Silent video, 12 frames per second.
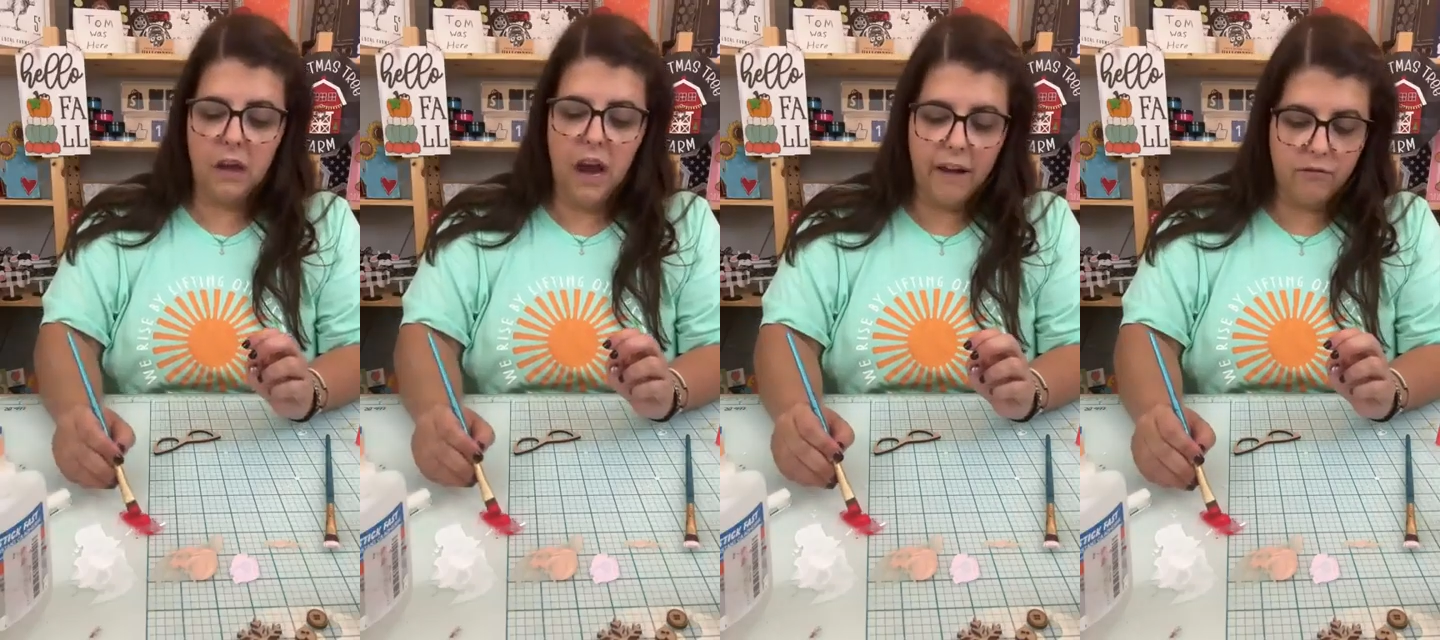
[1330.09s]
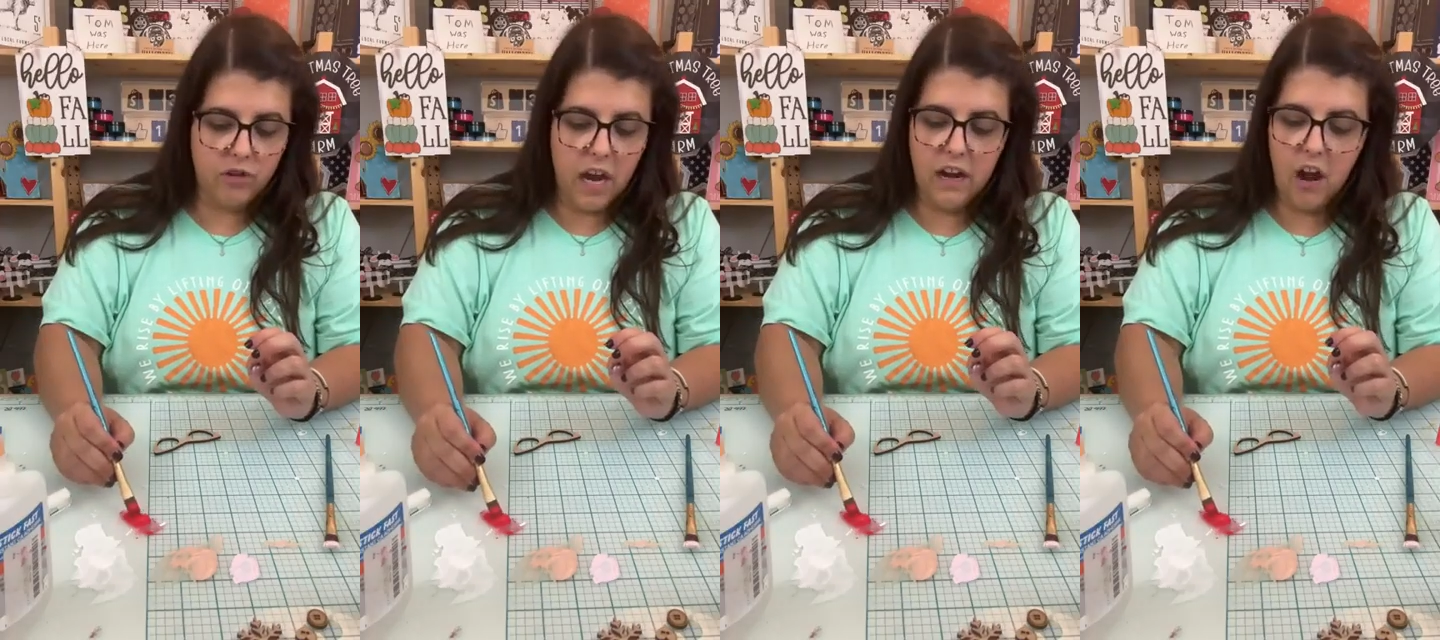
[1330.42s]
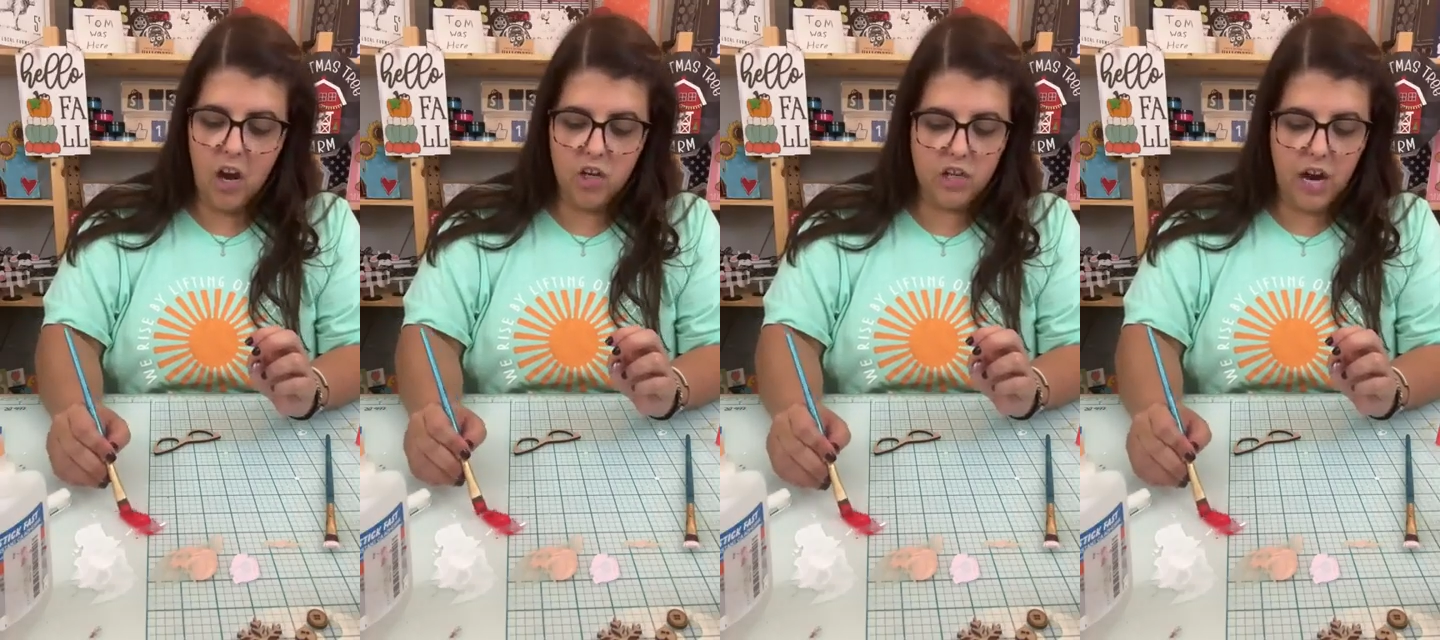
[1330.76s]
Yeah, I've done
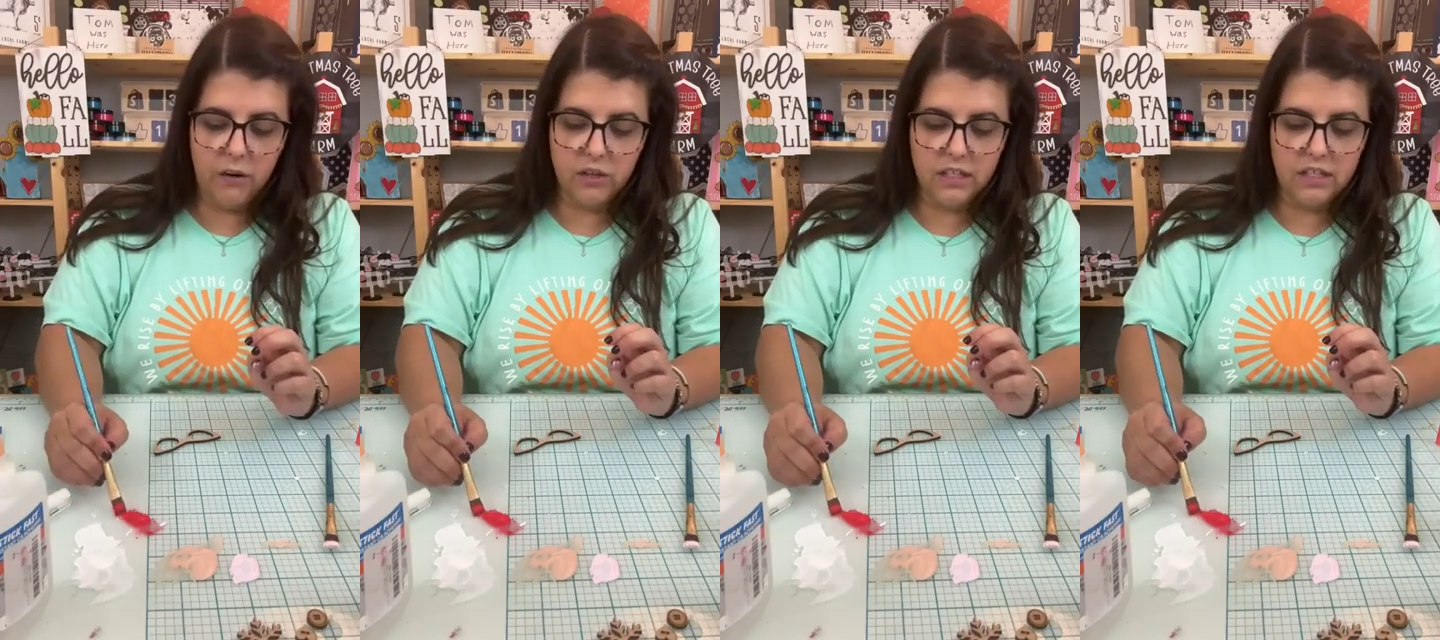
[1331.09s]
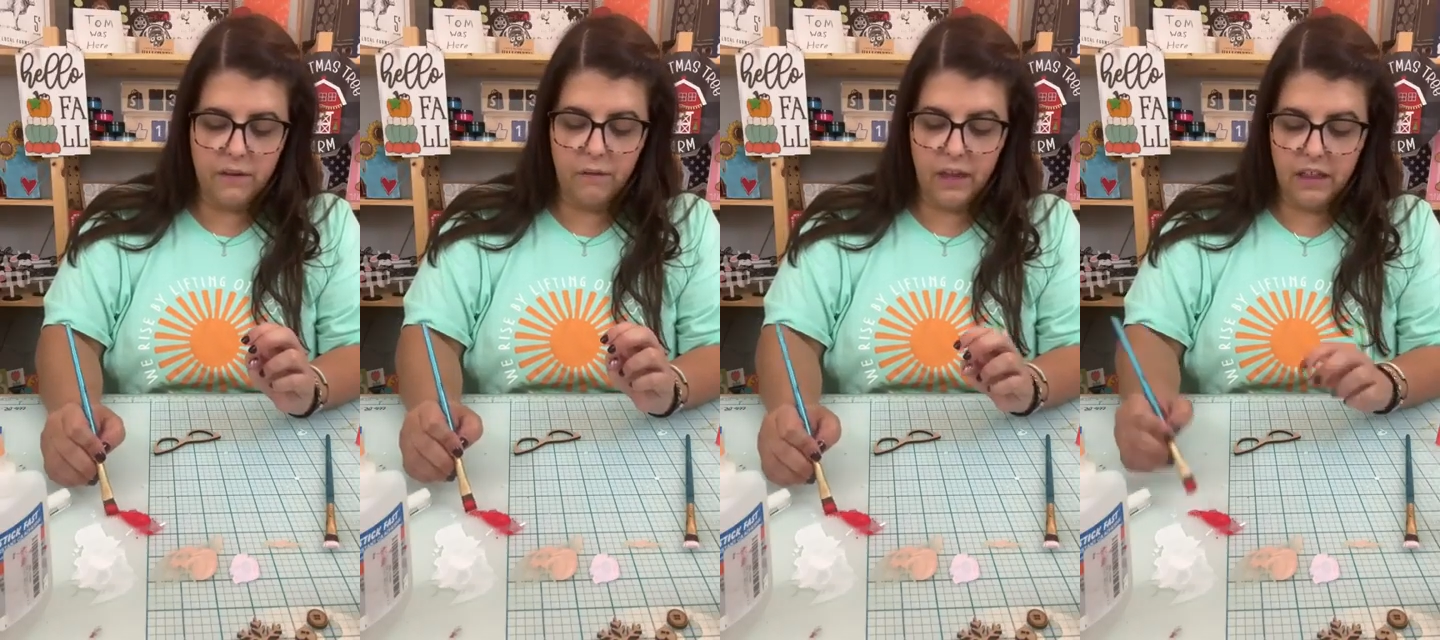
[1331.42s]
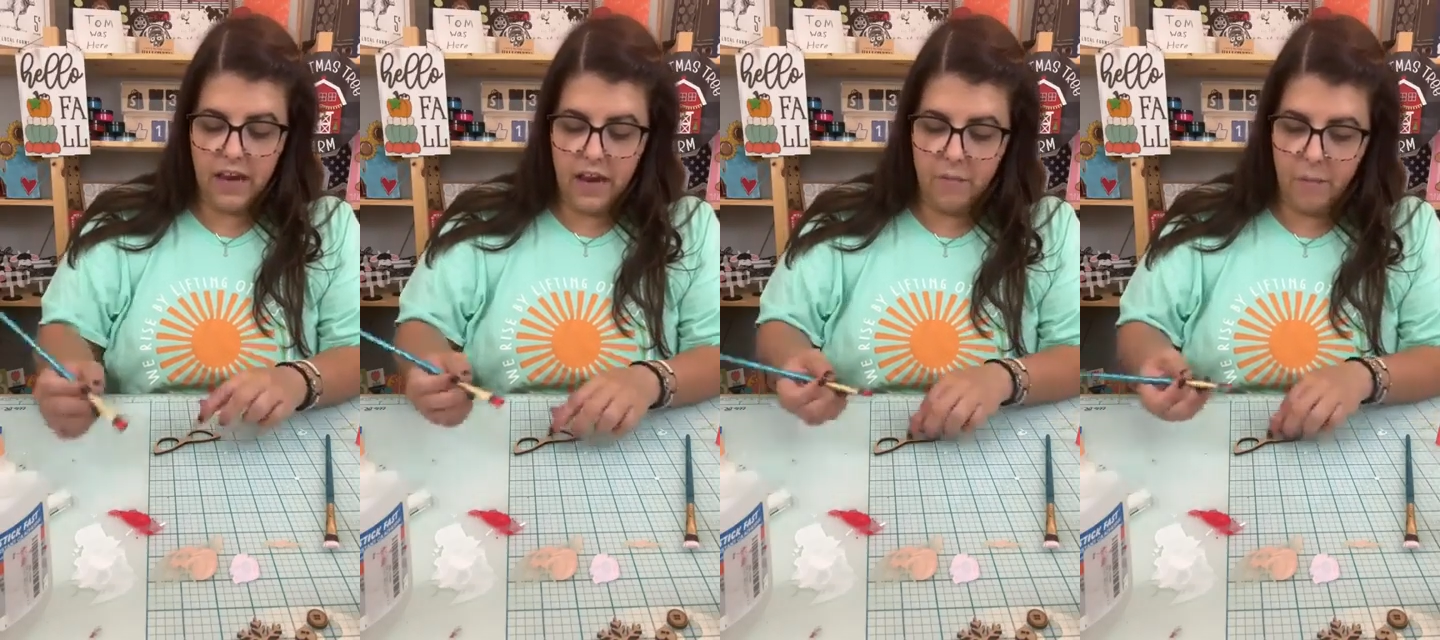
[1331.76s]
hot showers and stuff like
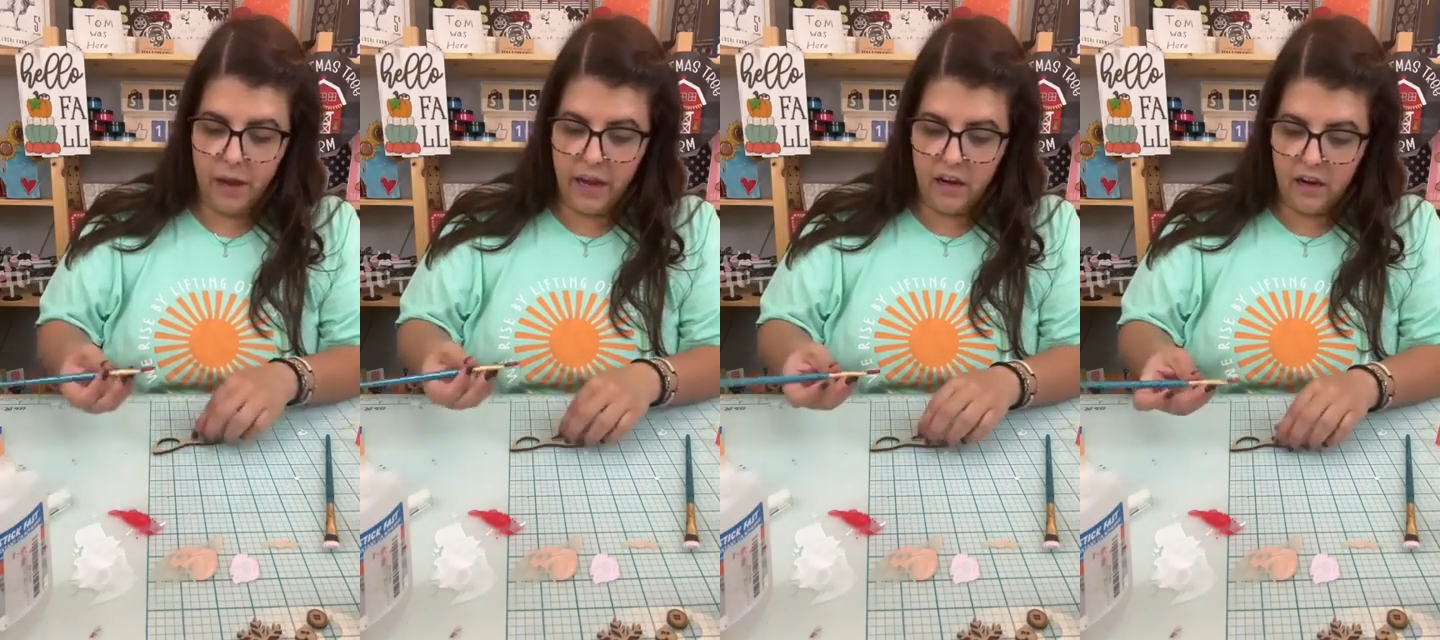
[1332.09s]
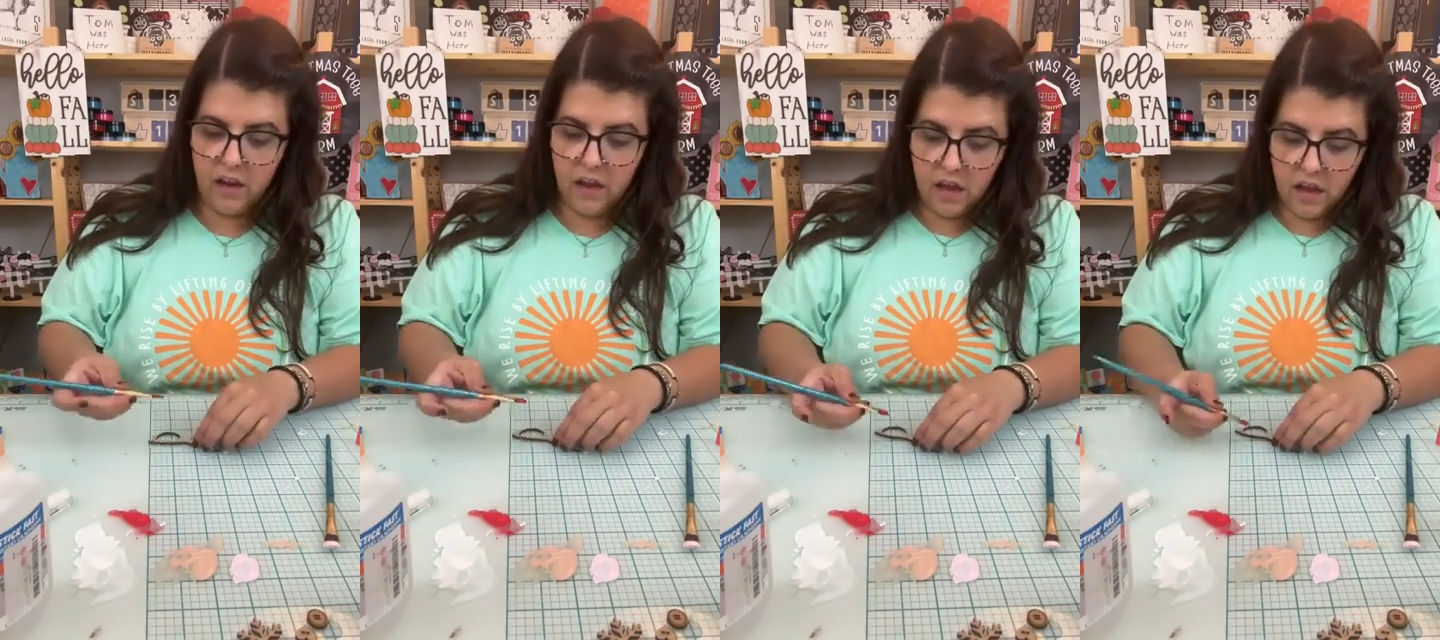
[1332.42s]
that, but